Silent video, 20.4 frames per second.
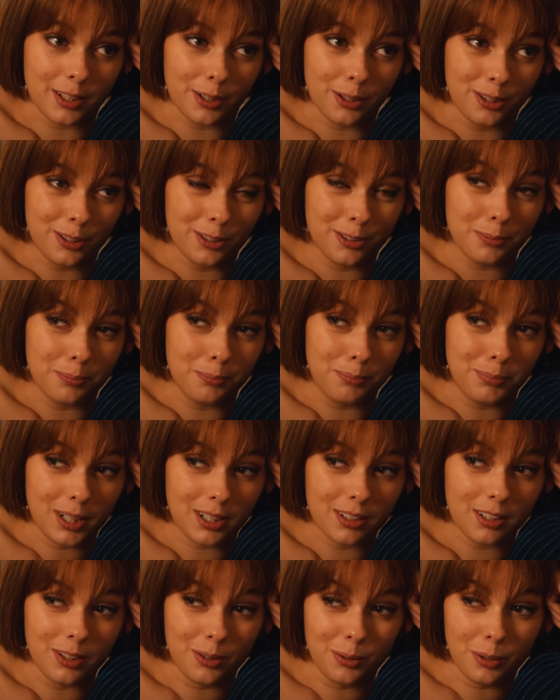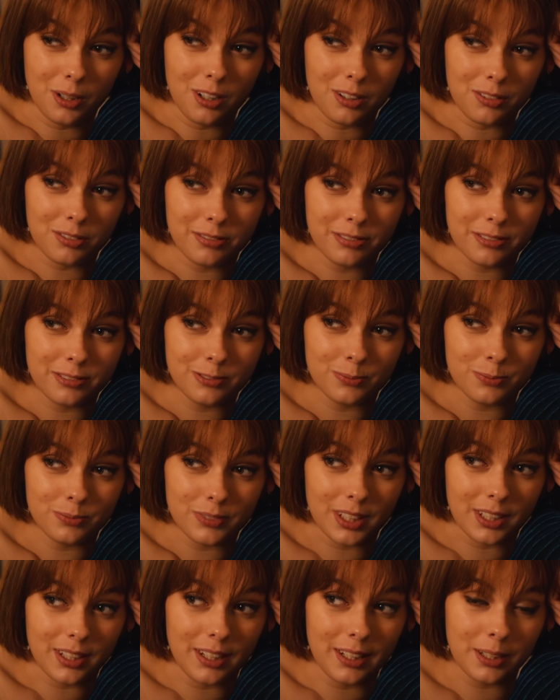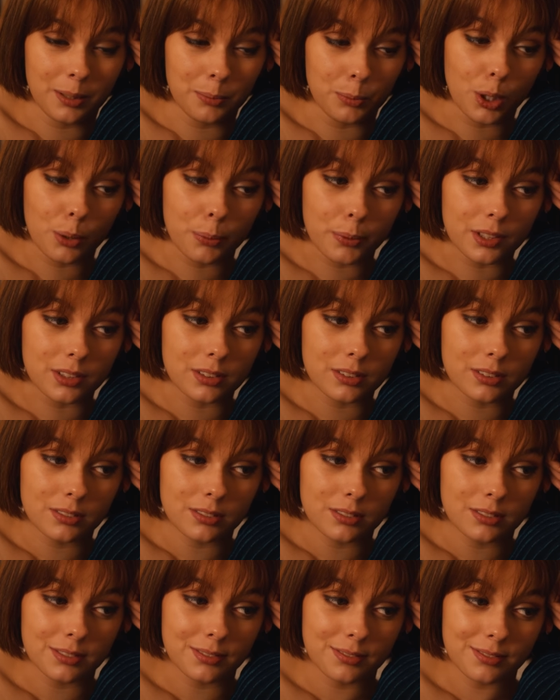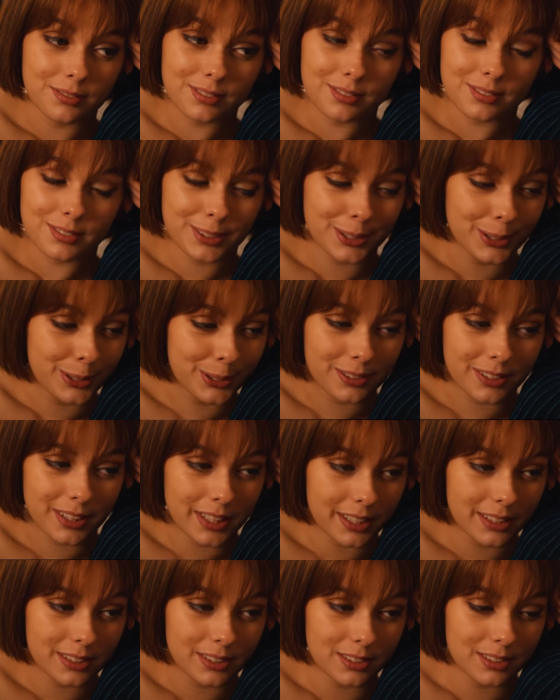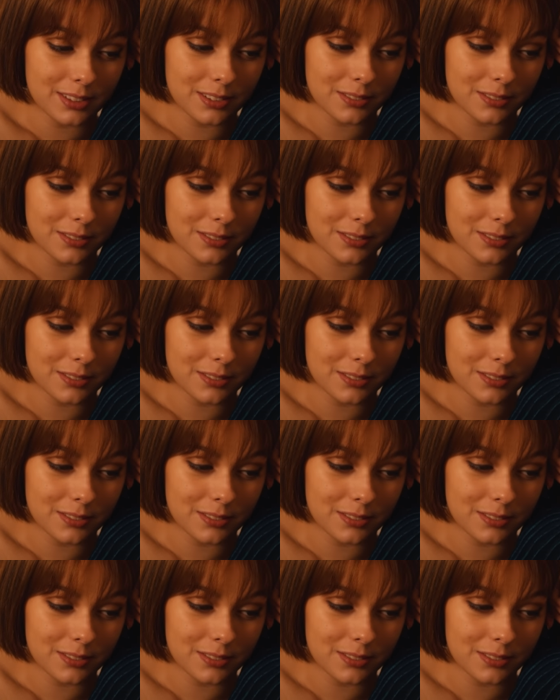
They could buck you off at any moment, couldn't they?